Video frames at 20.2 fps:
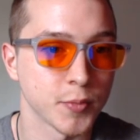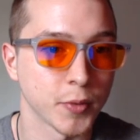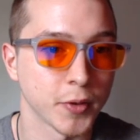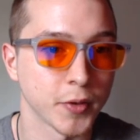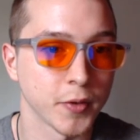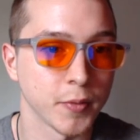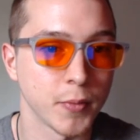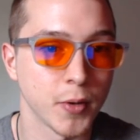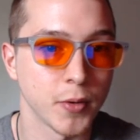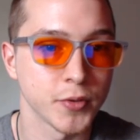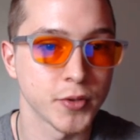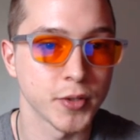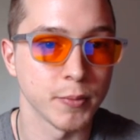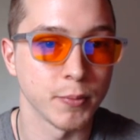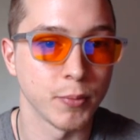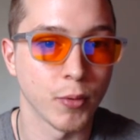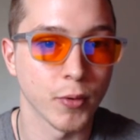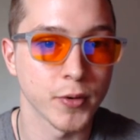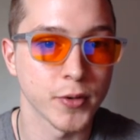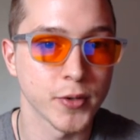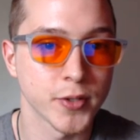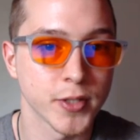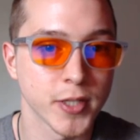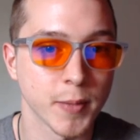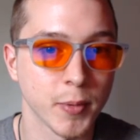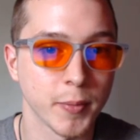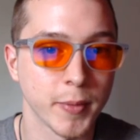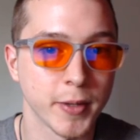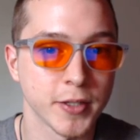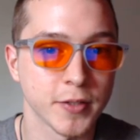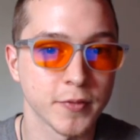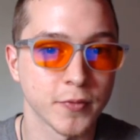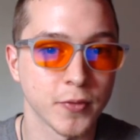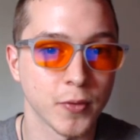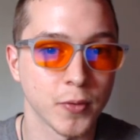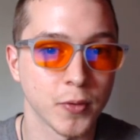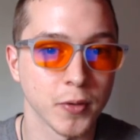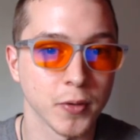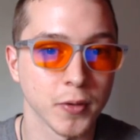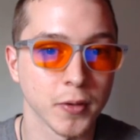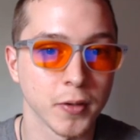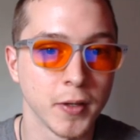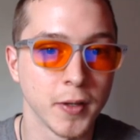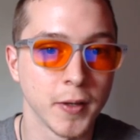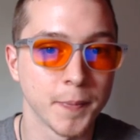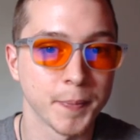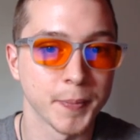one of the most important supplements for